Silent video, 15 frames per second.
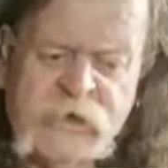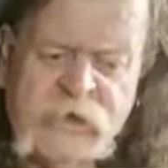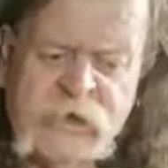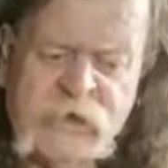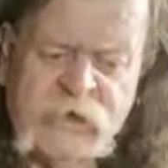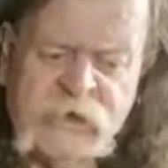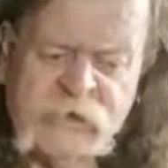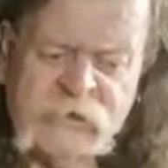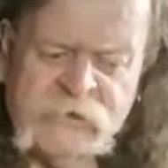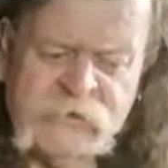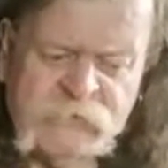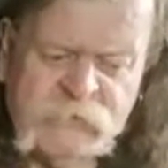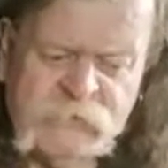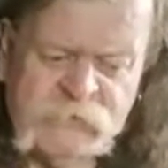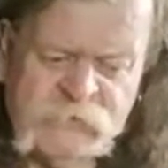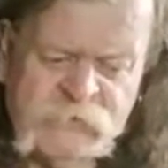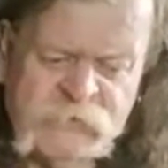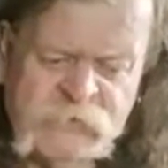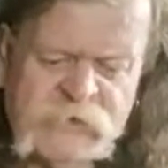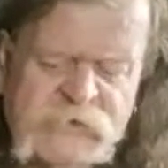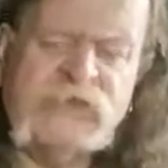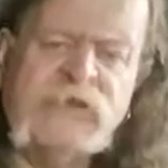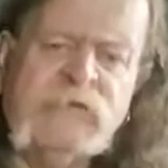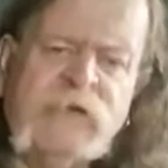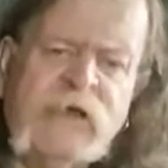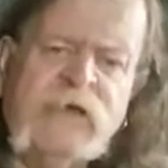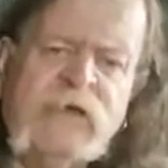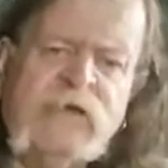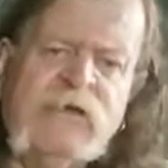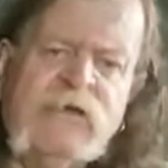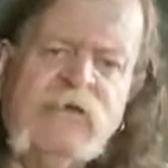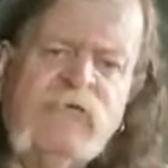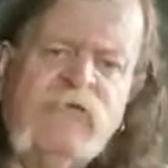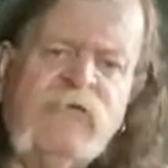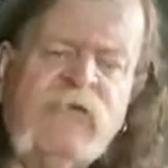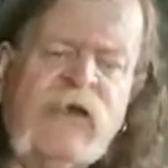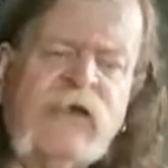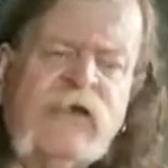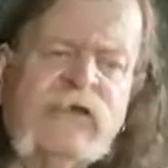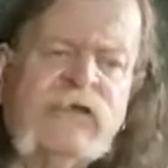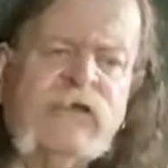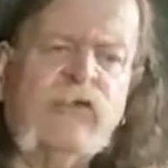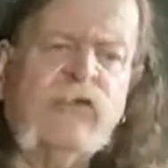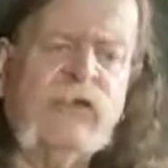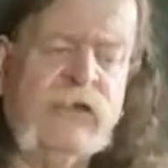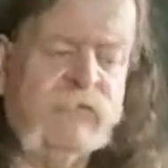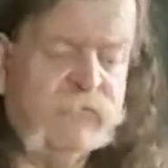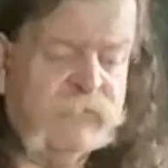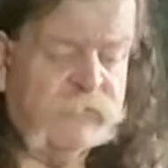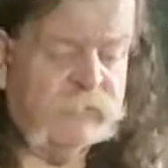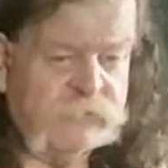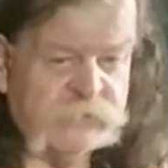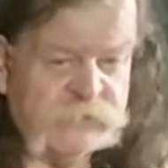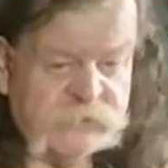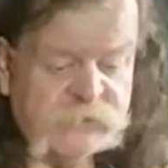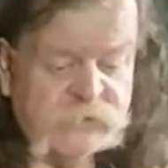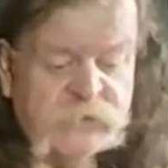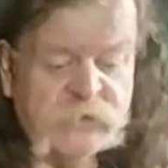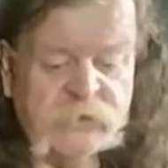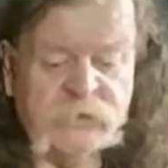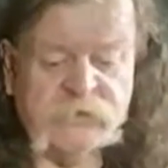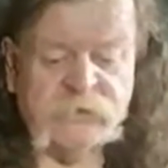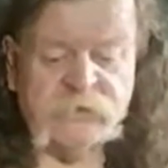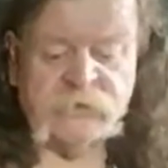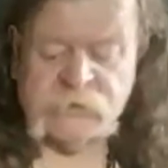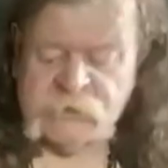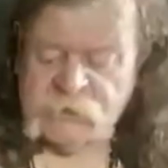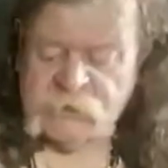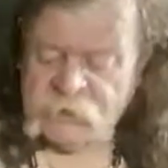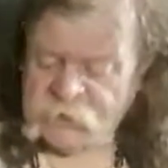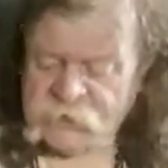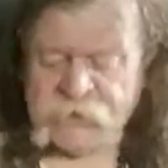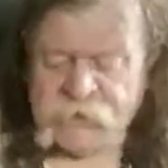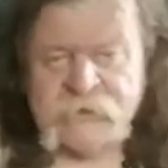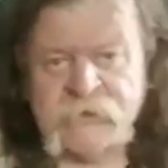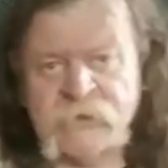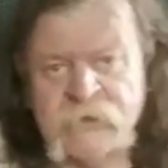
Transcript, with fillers: And I think we underestimate the effect or the influence that she had